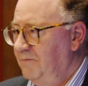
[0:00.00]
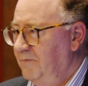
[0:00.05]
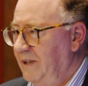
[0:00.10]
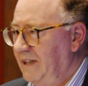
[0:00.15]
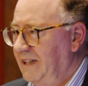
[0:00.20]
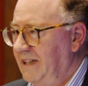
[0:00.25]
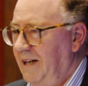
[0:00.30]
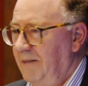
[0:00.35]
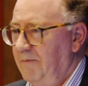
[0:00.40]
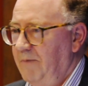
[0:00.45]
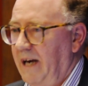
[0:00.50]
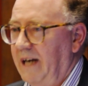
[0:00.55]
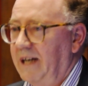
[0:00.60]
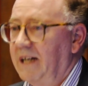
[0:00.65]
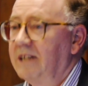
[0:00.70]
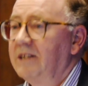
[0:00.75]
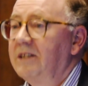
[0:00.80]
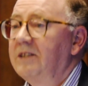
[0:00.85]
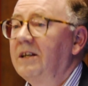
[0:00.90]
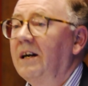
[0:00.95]
bring that back
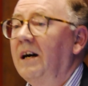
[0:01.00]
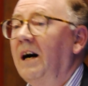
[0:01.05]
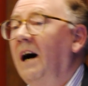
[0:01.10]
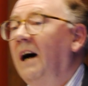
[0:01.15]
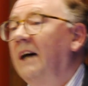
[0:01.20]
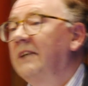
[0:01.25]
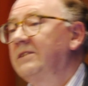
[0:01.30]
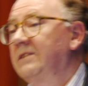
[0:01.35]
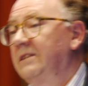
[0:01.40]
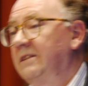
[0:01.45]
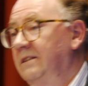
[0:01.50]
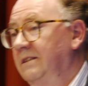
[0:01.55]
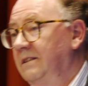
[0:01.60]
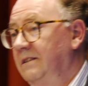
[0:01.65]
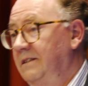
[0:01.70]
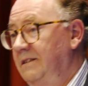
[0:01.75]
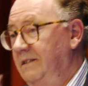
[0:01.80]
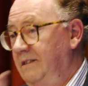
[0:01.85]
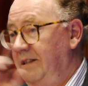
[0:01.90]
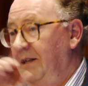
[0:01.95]
and to answer to
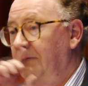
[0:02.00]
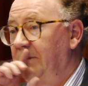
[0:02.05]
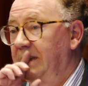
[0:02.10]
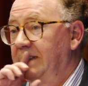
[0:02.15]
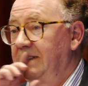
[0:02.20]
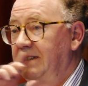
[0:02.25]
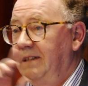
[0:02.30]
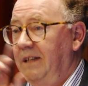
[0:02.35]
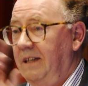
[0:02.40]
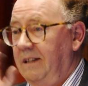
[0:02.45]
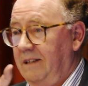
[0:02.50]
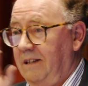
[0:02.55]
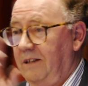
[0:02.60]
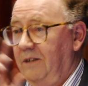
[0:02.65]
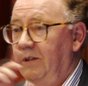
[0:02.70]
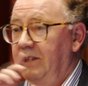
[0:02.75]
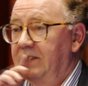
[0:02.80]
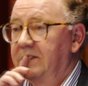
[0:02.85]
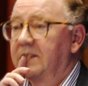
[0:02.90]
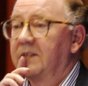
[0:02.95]
some extent the
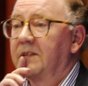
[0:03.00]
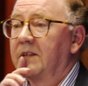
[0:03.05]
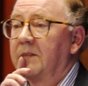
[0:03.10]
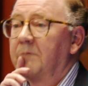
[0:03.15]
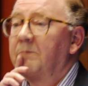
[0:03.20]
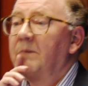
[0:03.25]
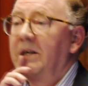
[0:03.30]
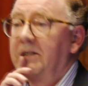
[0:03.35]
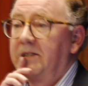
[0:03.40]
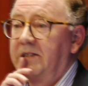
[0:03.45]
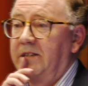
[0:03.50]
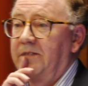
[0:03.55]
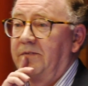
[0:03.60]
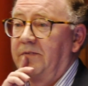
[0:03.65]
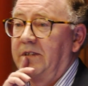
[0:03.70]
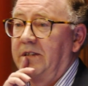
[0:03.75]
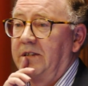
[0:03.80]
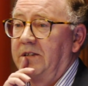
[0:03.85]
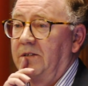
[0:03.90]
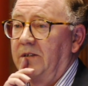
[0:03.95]
question of the motive
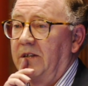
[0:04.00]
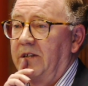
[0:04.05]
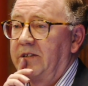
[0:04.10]
that you